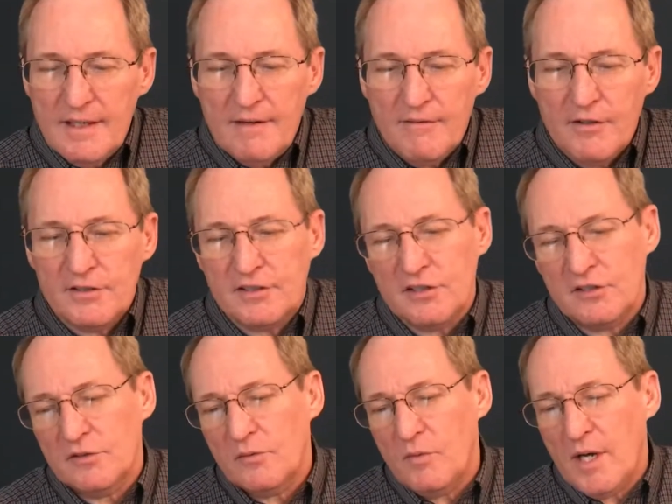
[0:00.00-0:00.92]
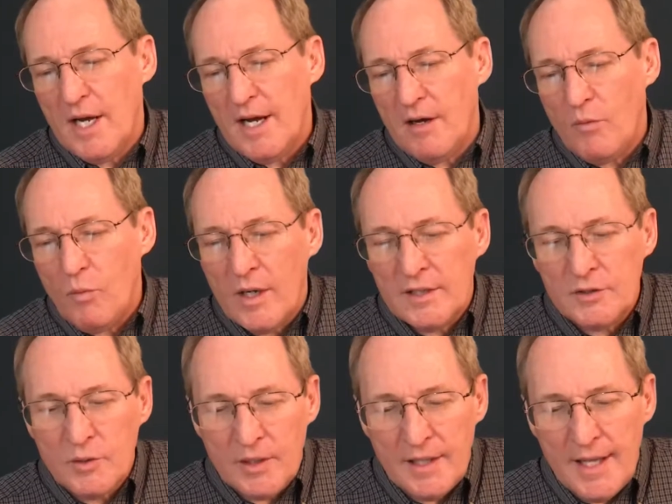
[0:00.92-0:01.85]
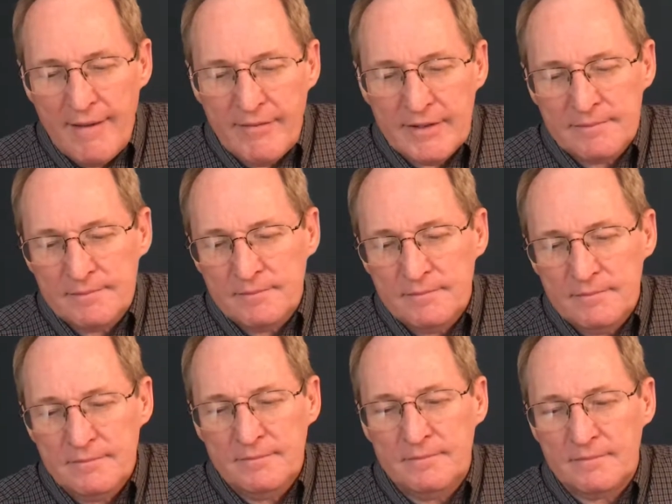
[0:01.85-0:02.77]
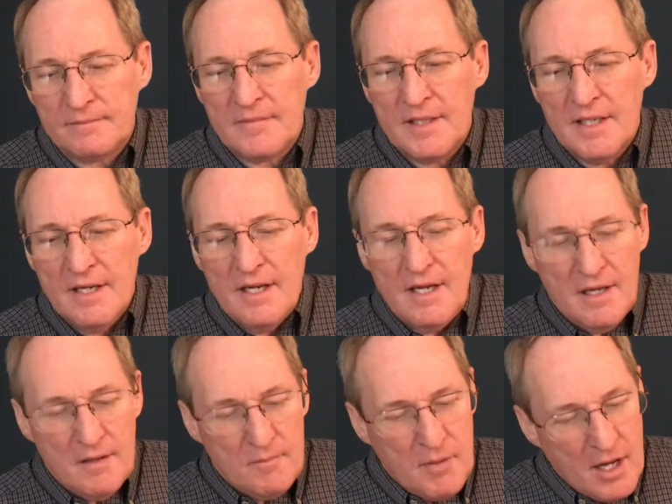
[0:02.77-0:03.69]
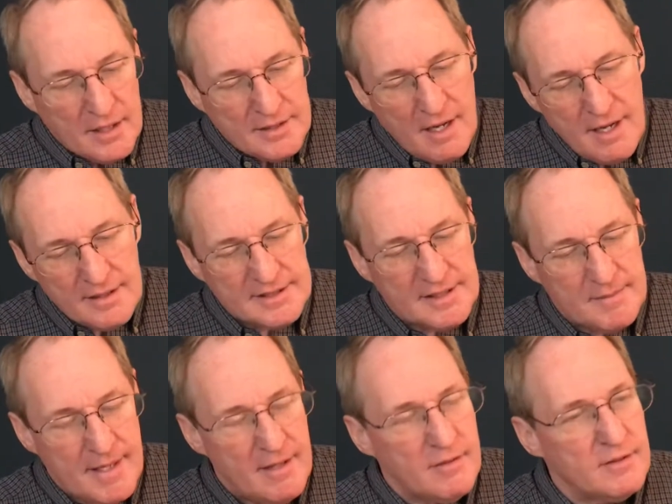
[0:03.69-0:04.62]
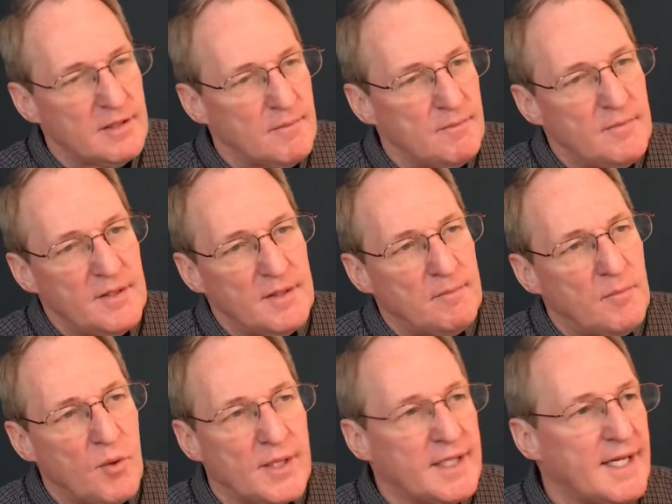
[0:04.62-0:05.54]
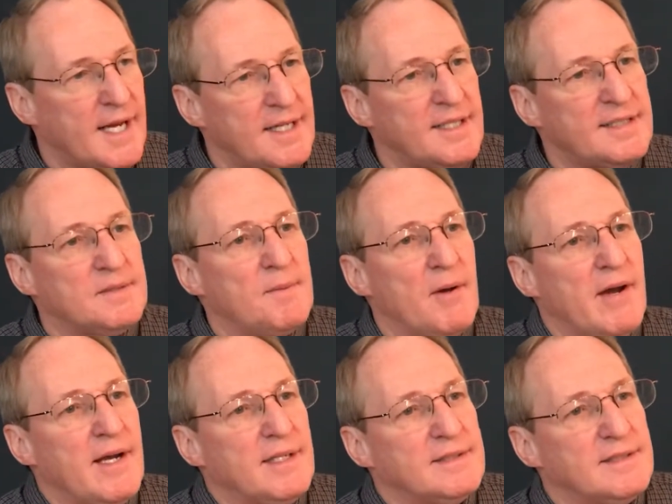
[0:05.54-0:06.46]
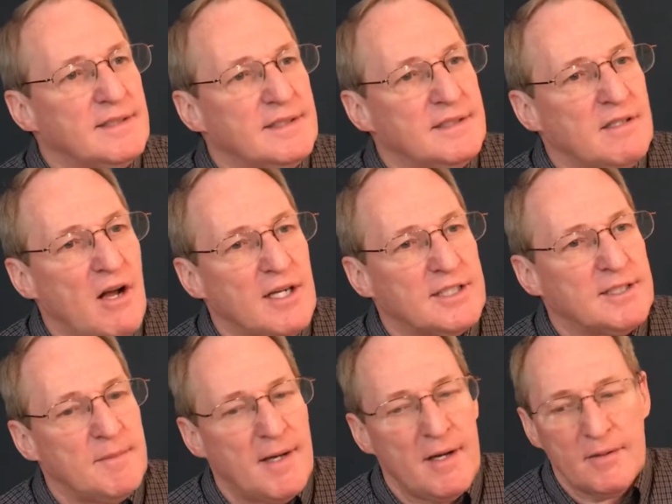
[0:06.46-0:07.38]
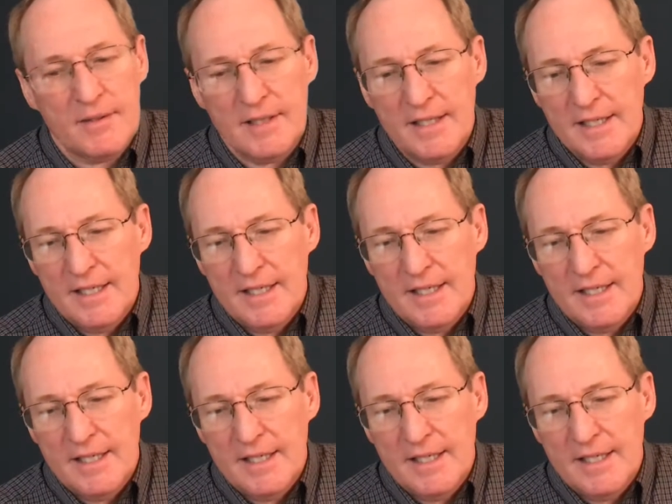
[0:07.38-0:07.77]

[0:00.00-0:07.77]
verses 1 to 11, Paul talks about the born-again experience, and he talks about